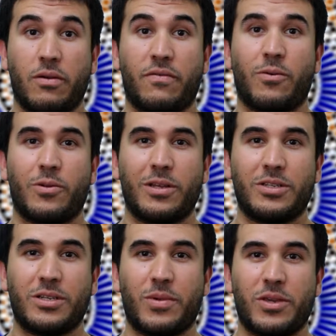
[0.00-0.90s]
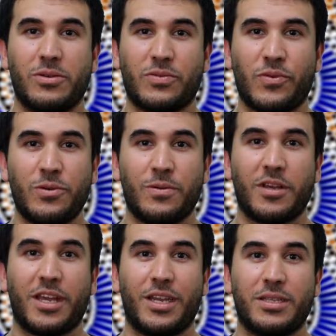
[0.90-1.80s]
For religion to be useful,
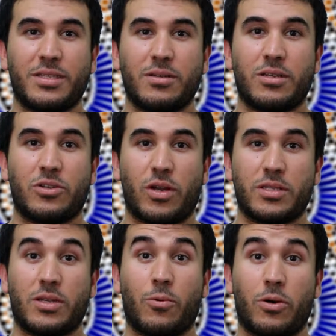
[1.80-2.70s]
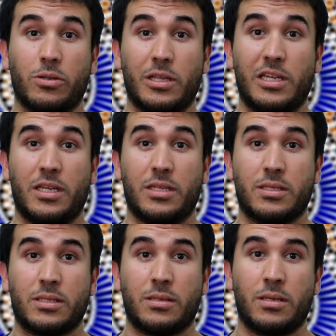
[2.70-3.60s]
it needs to address our worldly needs.